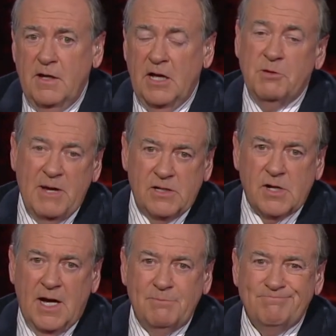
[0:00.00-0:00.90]
In the
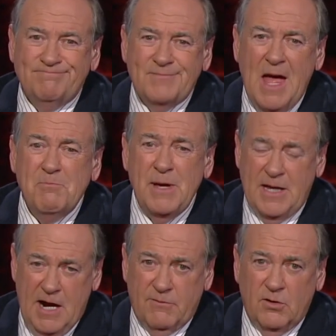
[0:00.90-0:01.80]
meantime, be
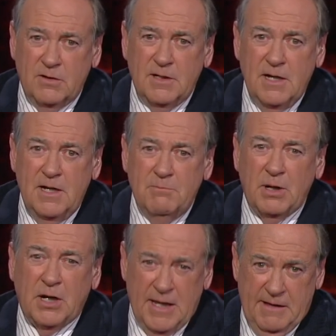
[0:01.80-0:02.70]
careful.
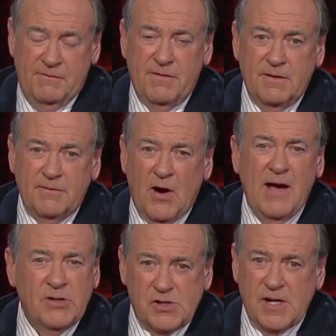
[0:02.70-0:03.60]
But live. For
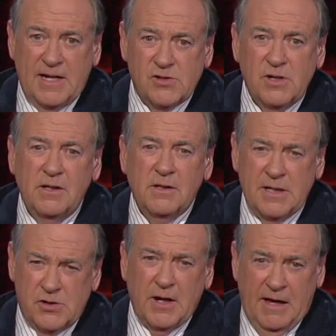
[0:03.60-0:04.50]
heaven's sakes,
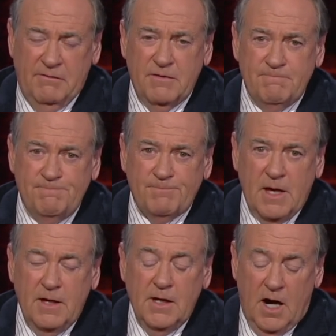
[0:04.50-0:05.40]
let's live.
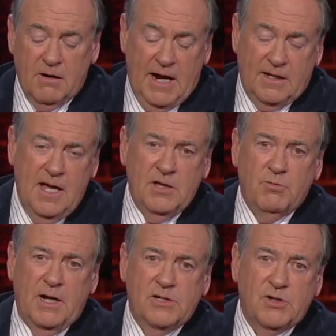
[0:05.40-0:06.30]
All right,
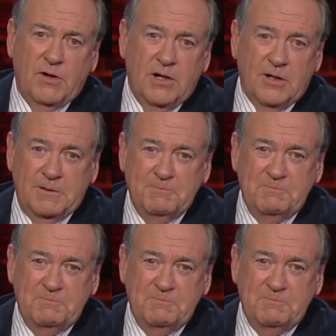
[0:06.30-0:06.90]
Keith, what else have we heard?